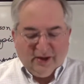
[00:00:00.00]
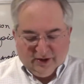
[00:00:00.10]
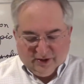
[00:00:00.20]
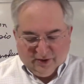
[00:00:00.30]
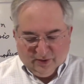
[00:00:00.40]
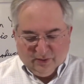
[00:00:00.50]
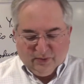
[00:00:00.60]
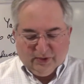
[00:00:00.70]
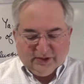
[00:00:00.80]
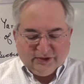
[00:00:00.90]
know,
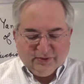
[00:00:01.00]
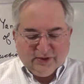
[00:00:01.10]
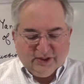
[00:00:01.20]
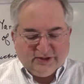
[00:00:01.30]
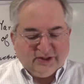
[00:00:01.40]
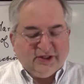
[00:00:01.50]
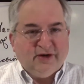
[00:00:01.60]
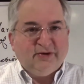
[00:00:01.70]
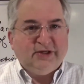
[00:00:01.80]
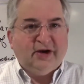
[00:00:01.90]
let's do this,
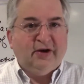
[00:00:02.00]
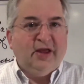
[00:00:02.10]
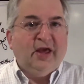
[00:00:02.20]
etc., etc.